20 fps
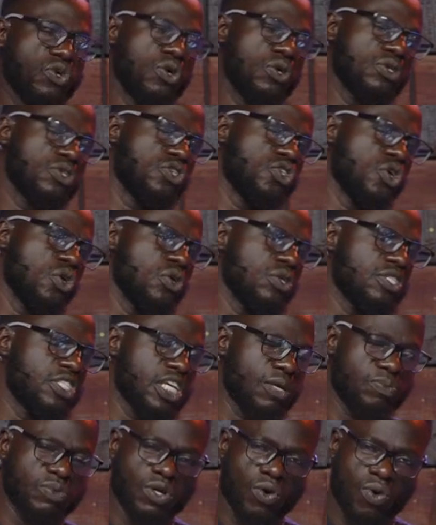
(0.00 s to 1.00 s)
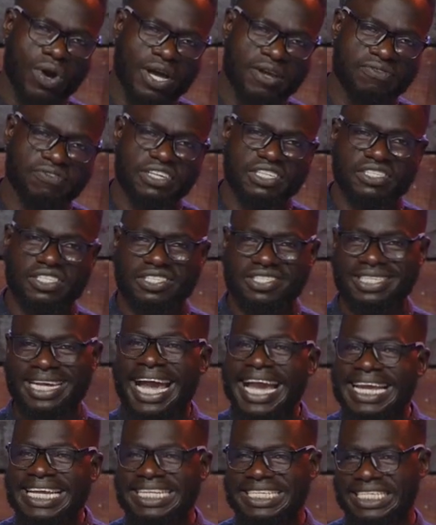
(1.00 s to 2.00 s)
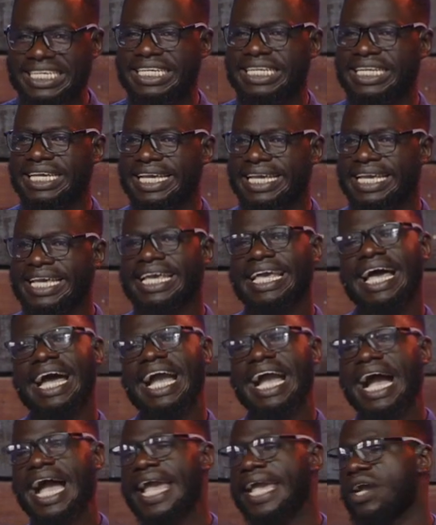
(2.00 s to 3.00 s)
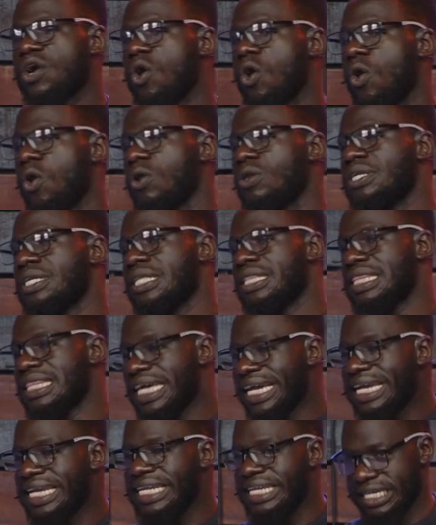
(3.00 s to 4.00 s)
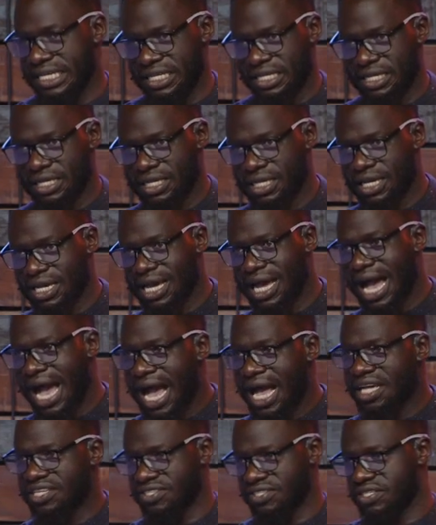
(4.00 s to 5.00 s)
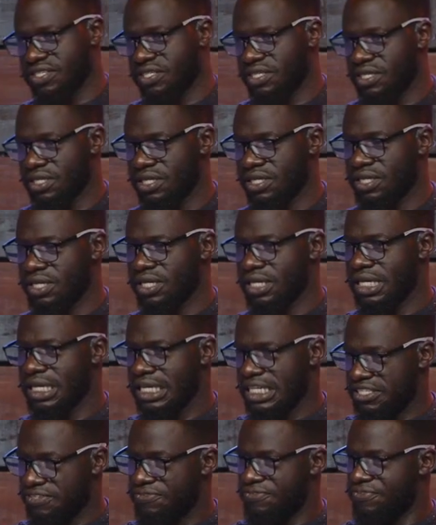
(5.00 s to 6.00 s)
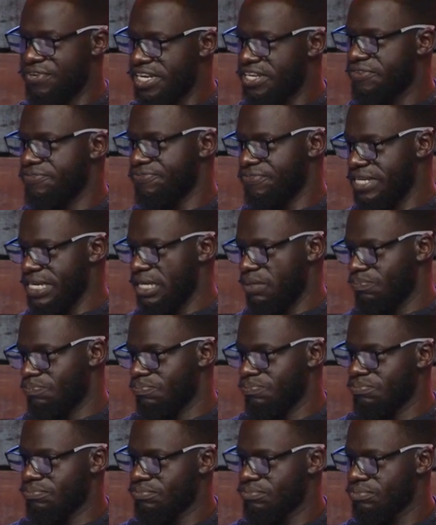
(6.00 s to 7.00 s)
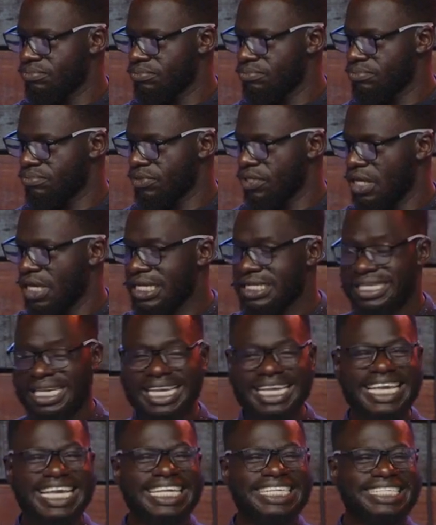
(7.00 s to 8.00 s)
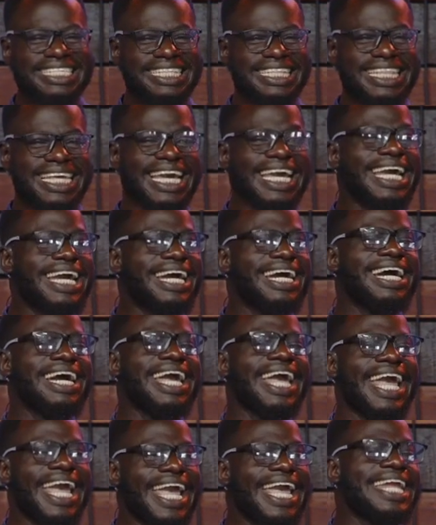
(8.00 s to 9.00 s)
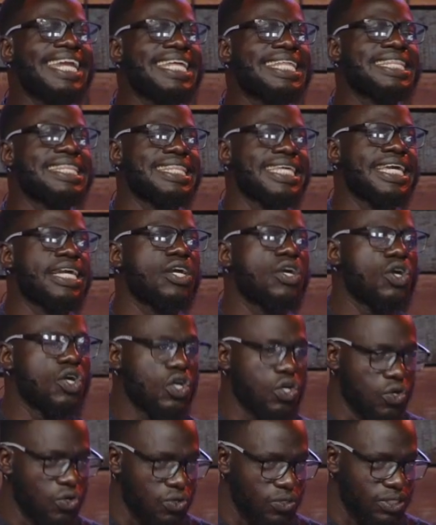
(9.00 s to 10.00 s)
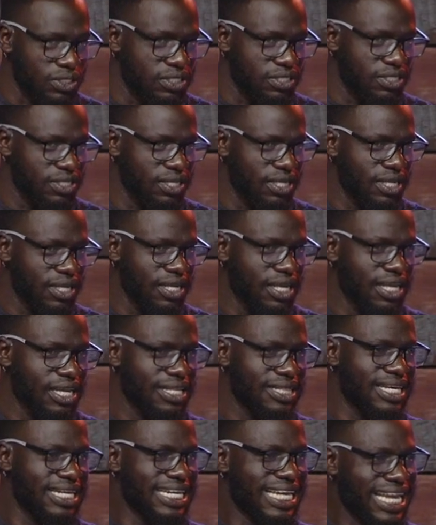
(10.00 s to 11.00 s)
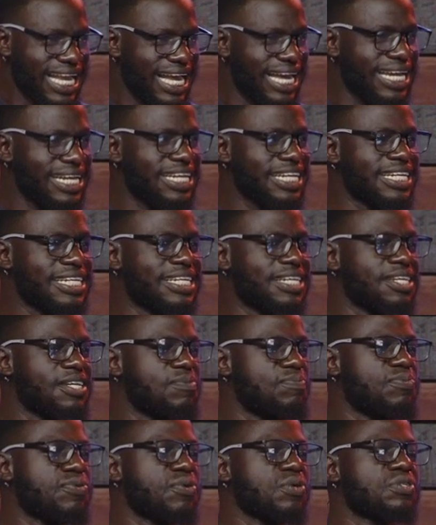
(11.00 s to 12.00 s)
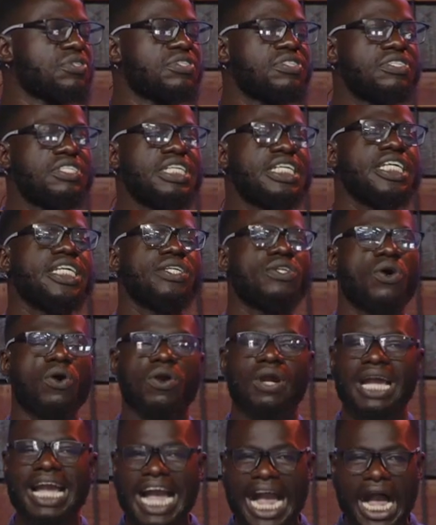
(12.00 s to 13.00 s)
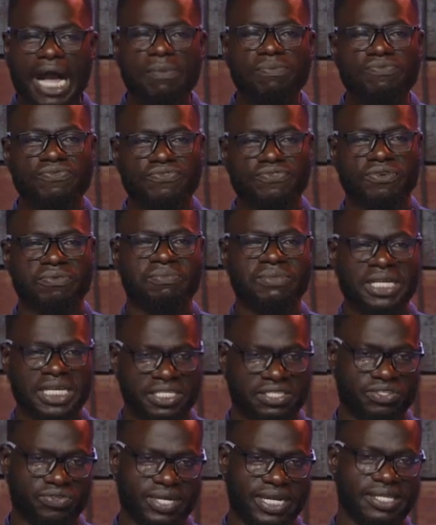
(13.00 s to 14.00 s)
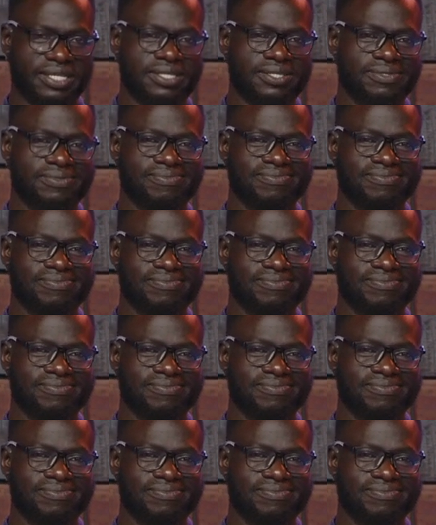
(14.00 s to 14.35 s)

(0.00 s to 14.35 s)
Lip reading: John, John chapter 1, verses 19, a guy called Nathanael asked his friend Philip, say, is there anything good that can proceed or come from Nazareth?